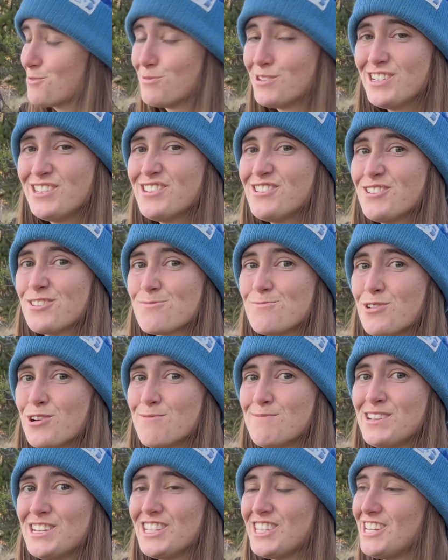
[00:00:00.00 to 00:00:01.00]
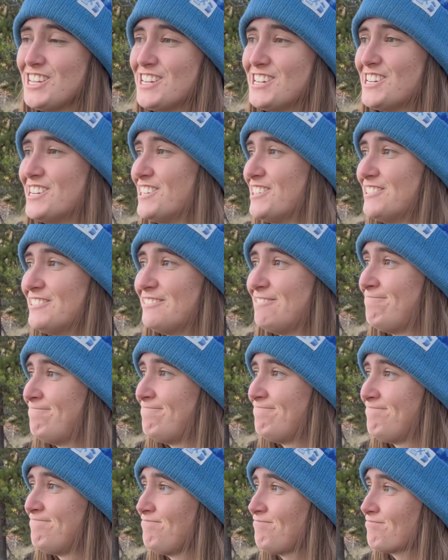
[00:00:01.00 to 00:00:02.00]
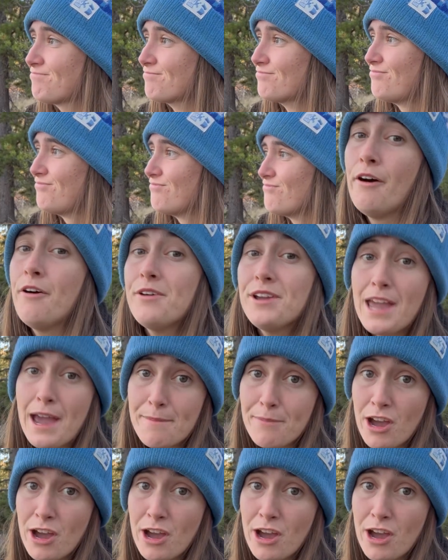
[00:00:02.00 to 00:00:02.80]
one of those moments, you know. Oh yeah,